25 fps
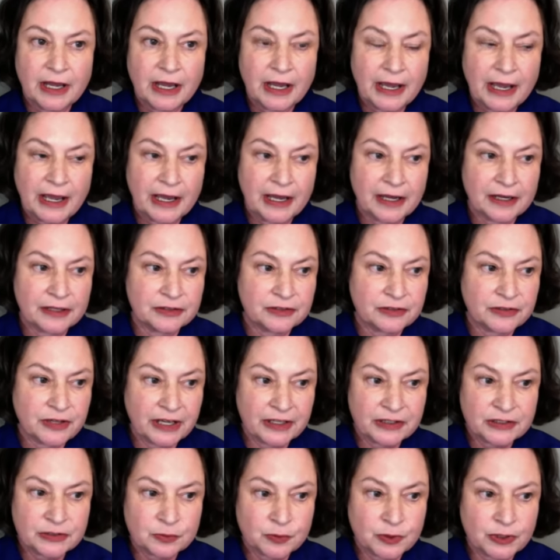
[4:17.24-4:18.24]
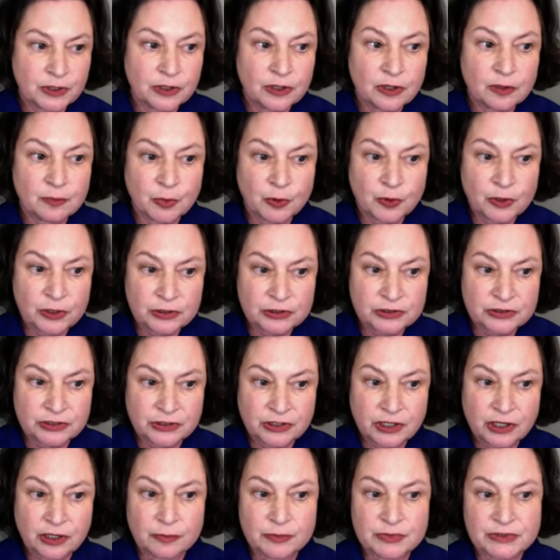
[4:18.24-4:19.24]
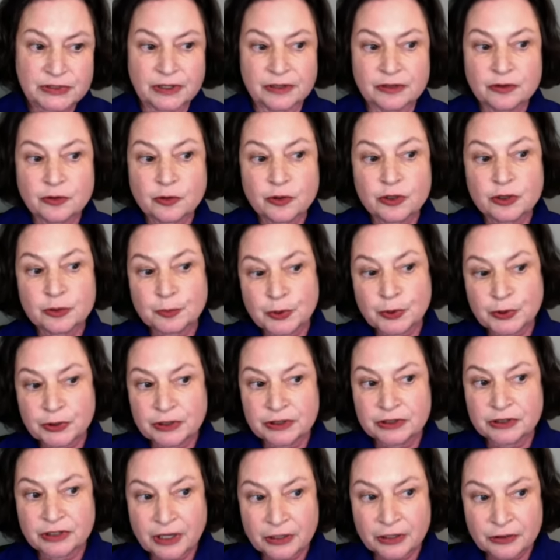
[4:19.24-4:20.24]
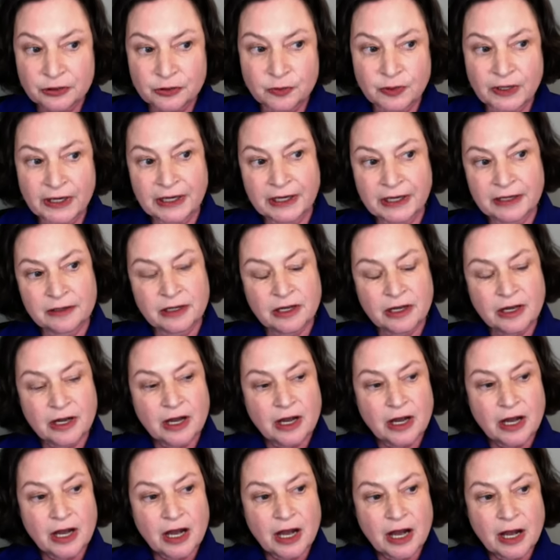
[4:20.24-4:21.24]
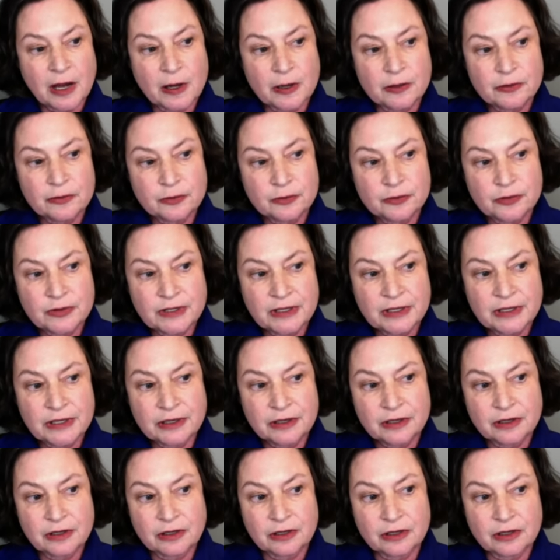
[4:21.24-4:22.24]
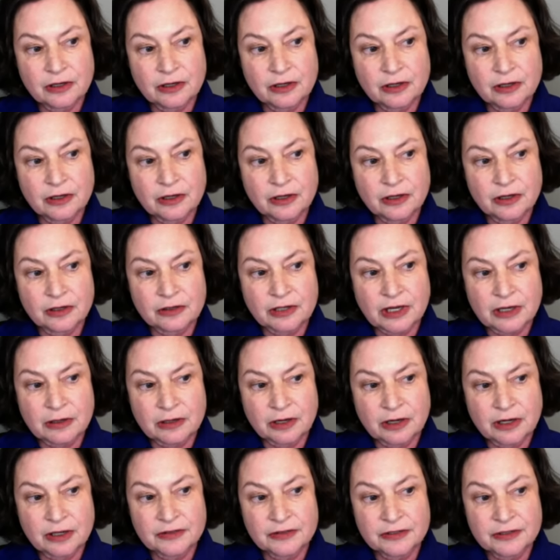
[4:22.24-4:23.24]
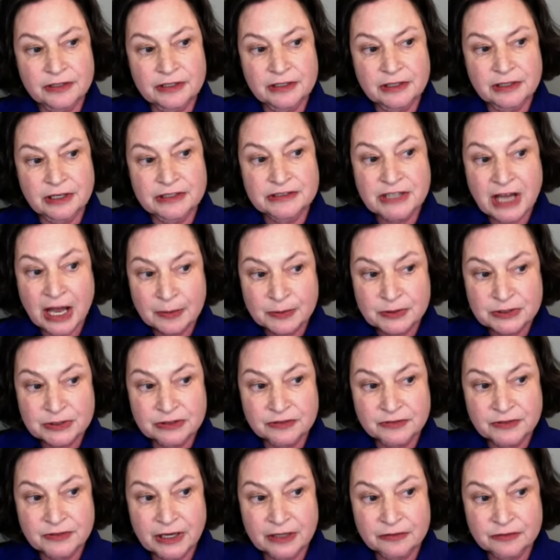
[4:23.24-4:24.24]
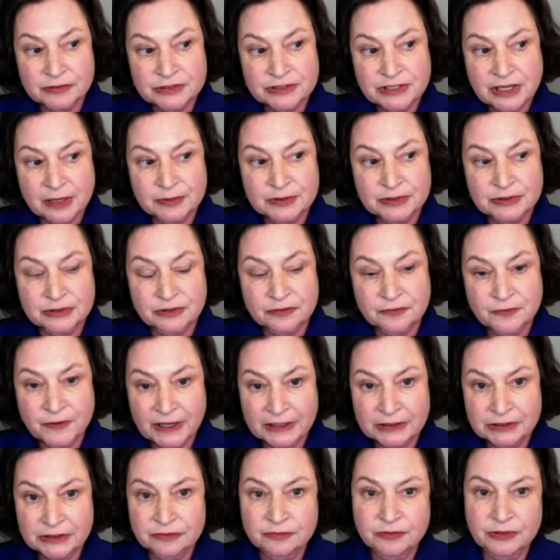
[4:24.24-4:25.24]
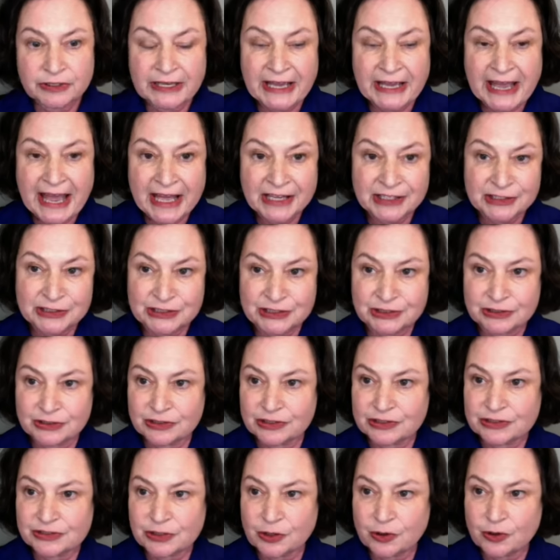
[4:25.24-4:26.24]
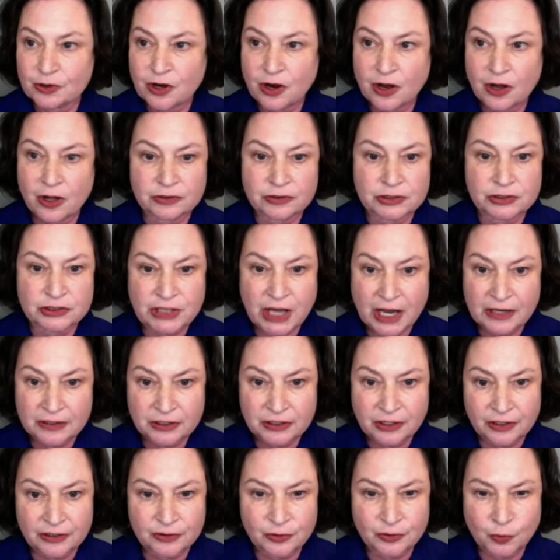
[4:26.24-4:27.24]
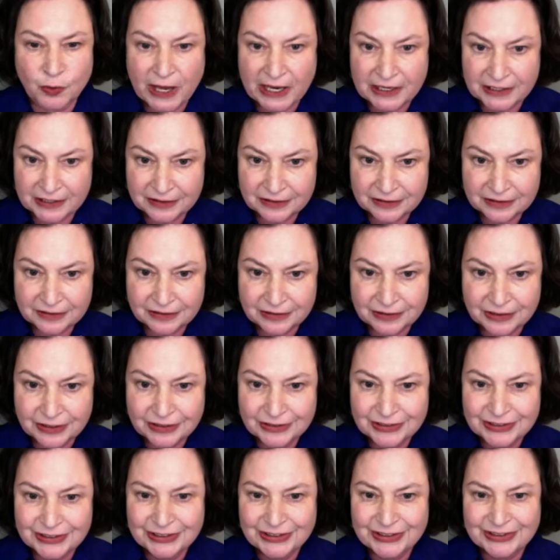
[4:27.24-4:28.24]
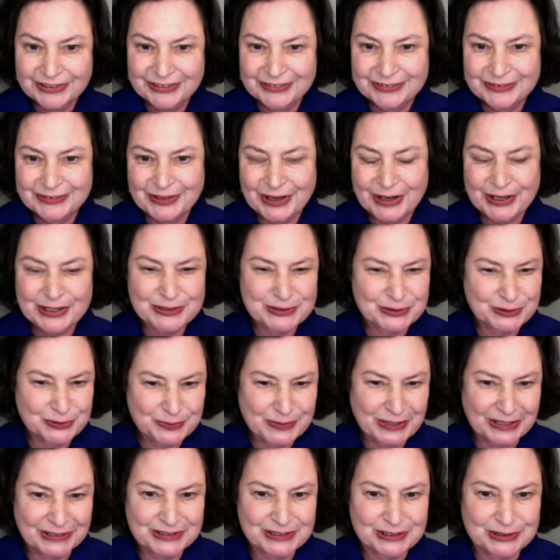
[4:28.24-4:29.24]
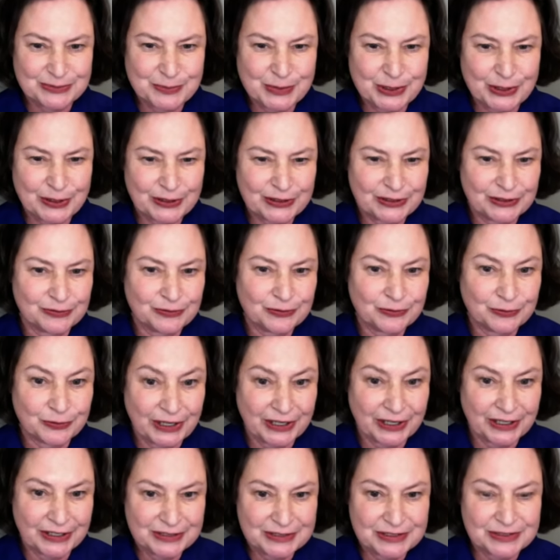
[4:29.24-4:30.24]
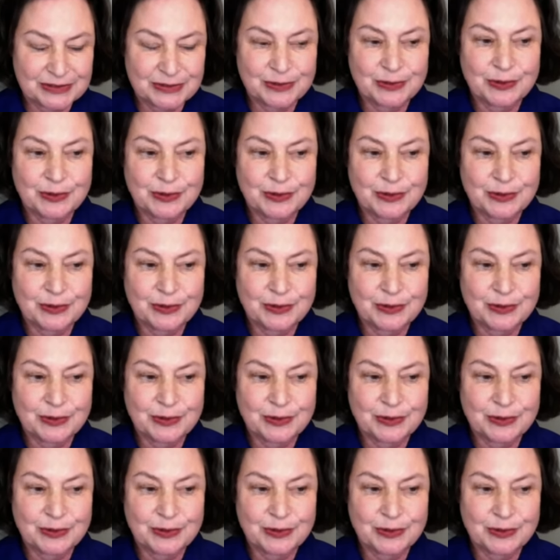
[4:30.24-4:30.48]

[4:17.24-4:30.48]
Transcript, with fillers: And that's where abortion comes in. Or to put it another way, uh, the uh, the adoption of contraception effectively ended the so-called shotgun wedding. I assume that's an American phrase.